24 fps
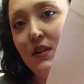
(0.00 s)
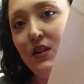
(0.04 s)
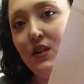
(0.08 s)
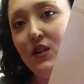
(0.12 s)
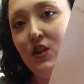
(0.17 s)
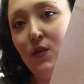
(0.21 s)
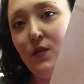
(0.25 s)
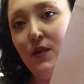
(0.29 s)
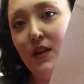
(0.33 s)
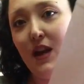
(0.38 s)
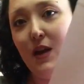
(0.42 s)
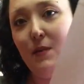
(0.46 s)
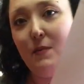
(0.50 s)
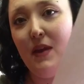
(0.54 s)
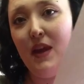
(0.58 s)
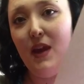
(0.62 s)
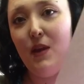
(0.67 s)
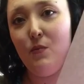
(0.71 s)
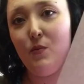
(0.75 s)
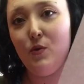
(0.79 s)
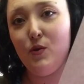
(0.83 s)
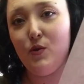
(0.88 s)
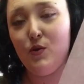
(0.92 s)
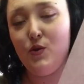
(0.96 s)
so that I'm
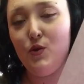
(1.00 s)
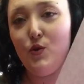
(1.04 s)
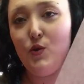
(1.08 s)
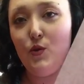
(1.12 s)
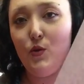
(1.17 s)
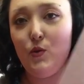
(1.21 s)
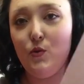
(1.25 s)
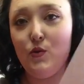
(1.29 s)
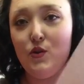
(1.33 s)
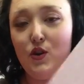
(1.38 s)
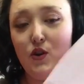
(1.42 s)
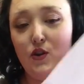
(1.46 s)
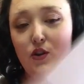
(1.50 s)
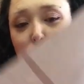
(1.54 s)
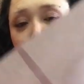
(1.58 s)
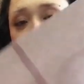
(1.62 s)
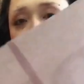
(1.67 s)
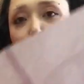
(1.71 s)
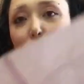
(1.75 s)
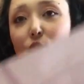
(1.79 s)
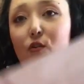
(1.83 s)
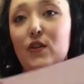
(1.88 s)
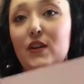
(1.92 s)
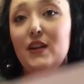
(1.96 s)
able to turn it
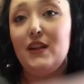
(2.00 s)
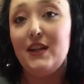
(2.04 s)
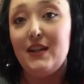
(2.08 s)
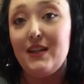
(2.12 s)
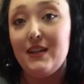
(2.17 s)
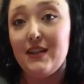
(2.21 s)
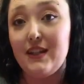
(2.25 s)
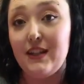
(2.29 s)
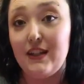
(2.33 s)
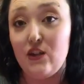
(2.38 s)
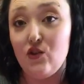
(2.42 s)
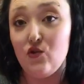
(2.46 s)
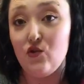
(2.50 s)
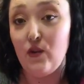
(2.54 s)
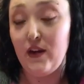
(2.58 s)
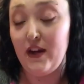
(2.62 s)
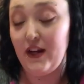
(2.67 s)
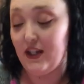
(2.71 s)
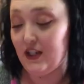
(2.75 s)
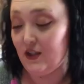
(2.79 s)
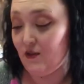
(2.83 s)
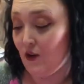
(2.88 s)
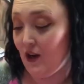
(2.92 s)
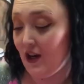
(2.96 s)
over and easily
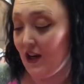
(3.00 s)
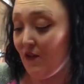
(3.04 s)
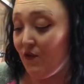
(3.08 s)
transfer it.